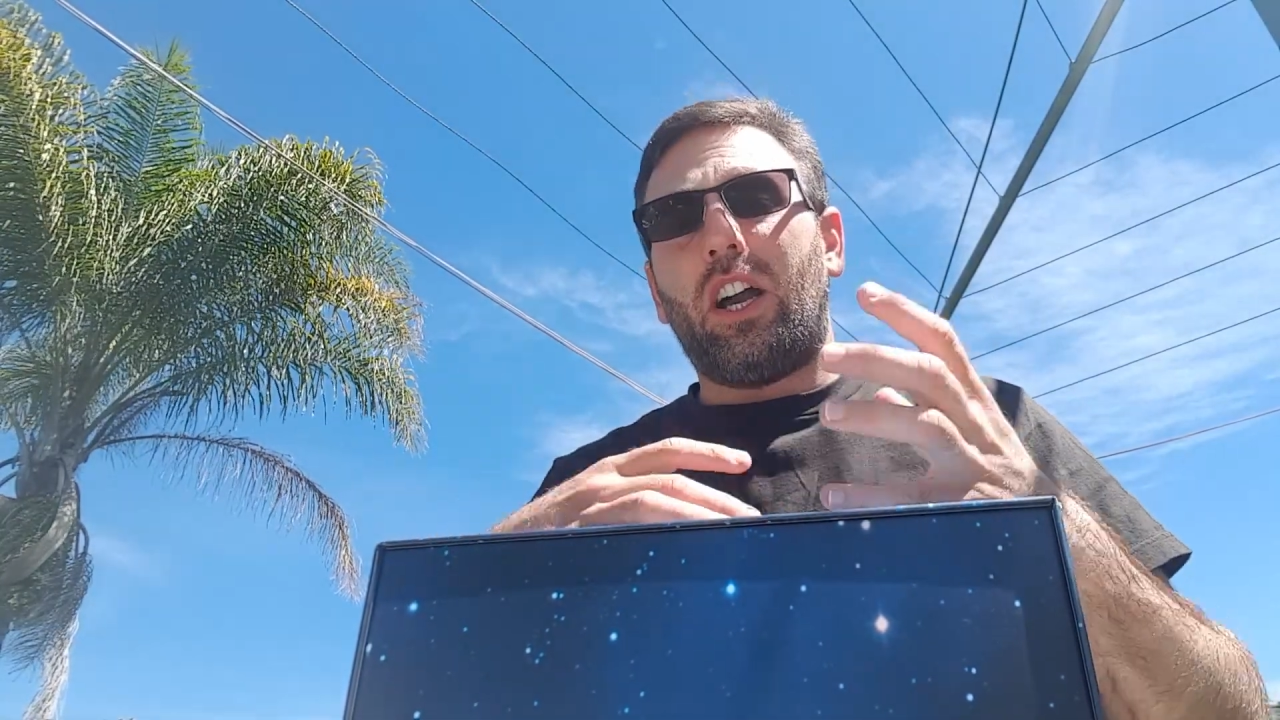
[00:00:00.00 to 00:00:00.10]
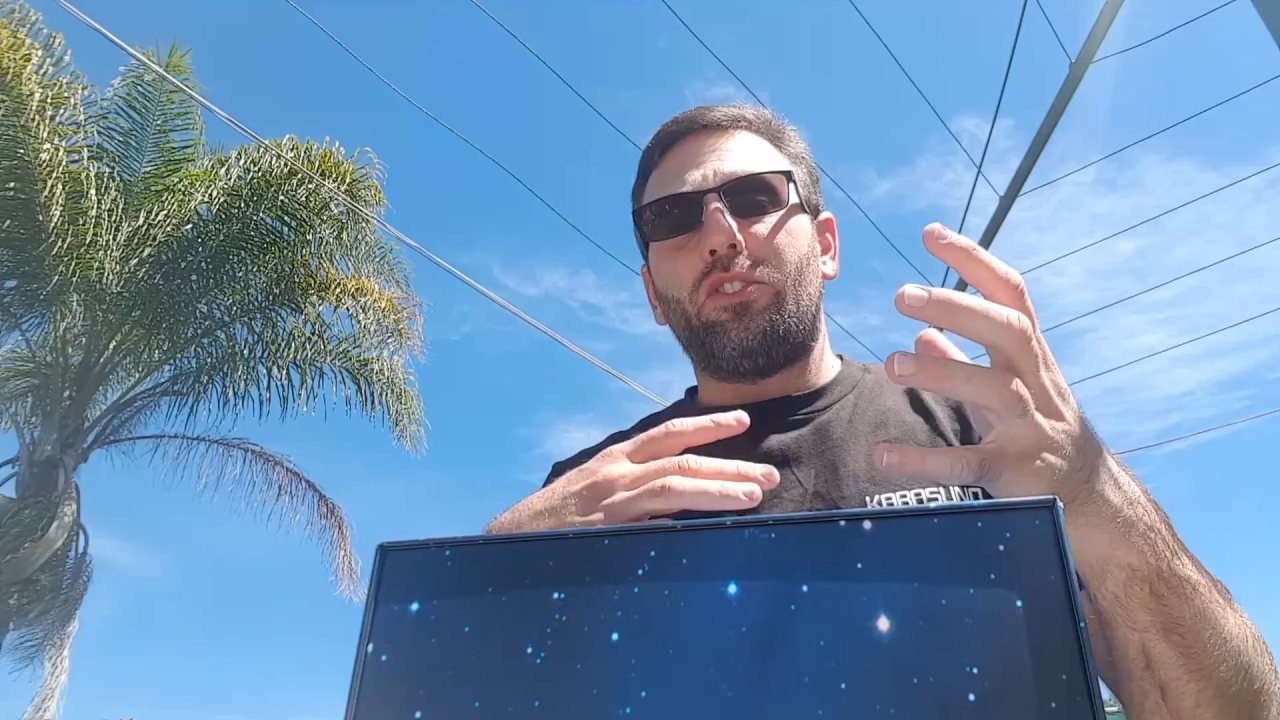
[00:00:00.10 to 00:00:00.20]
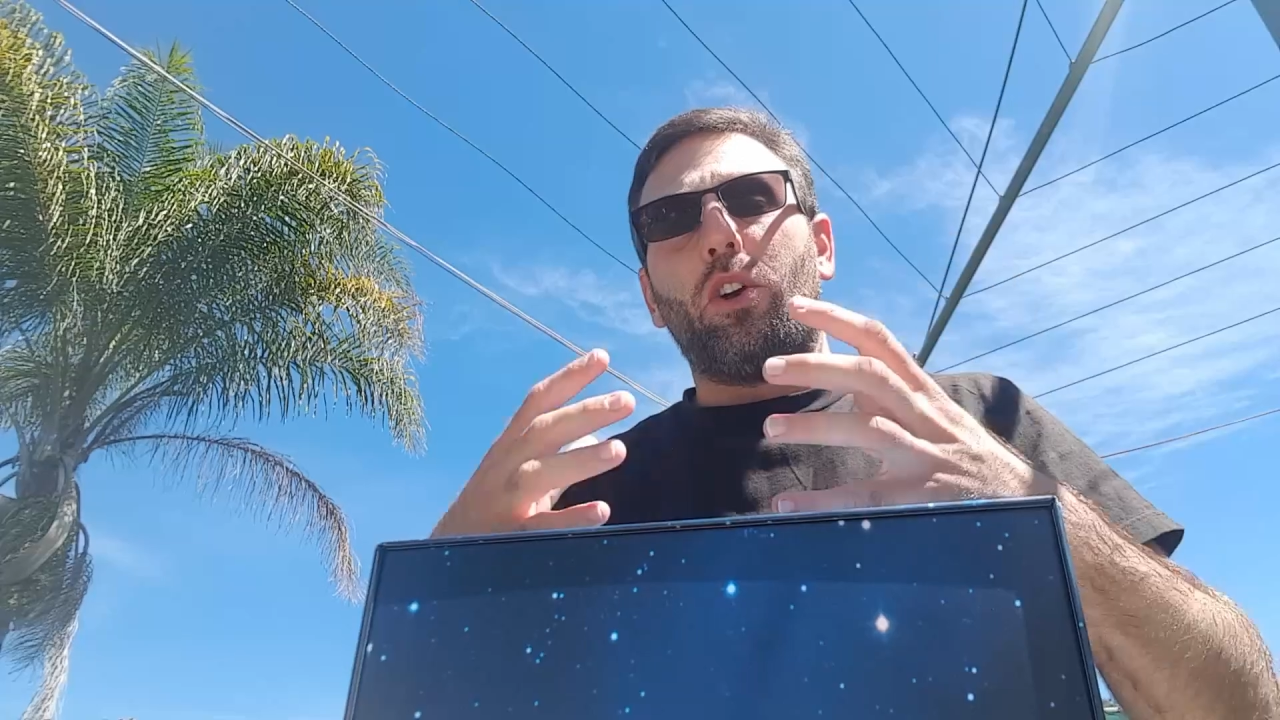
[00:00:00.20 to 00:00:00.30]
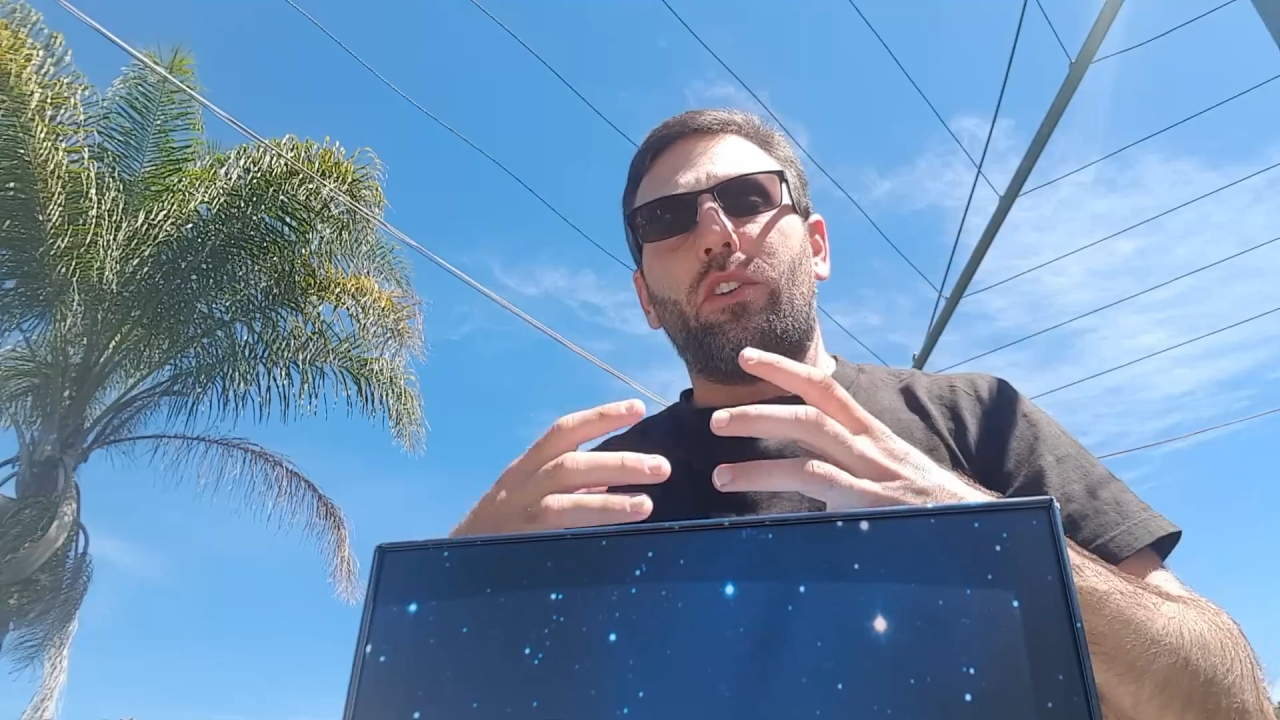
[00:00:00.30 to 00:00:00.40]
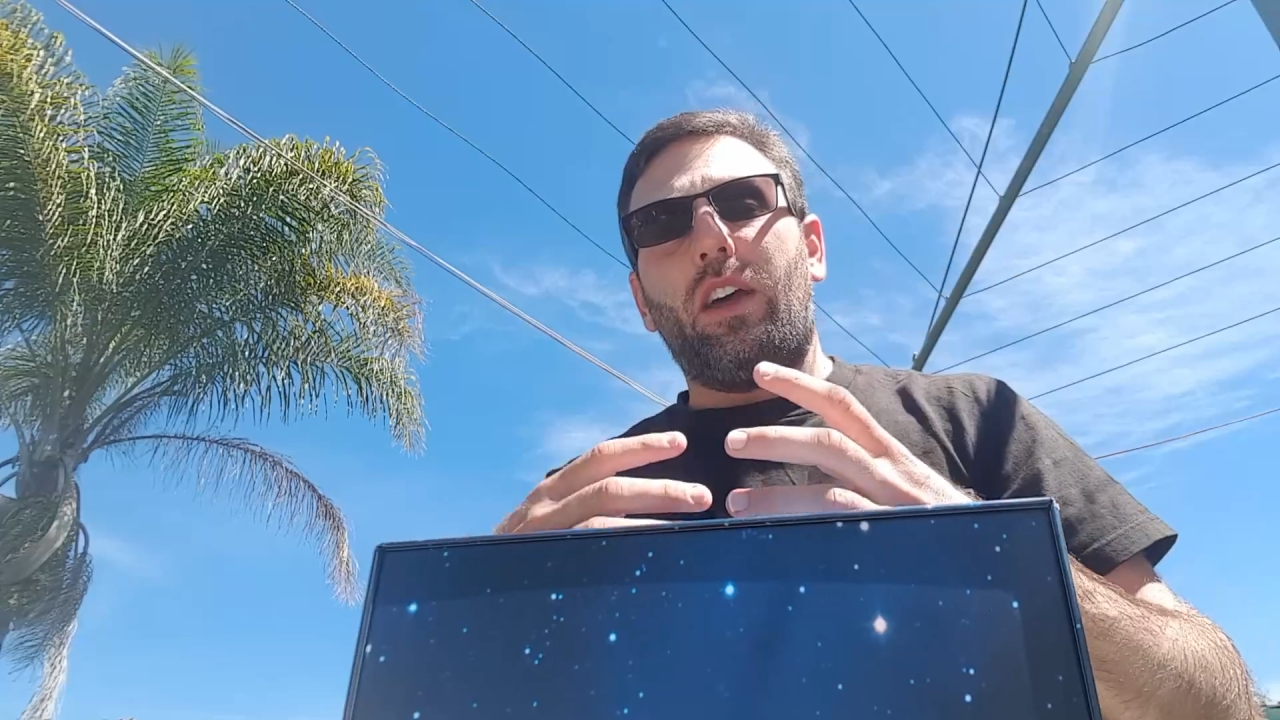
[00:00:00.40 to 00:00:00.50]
I don't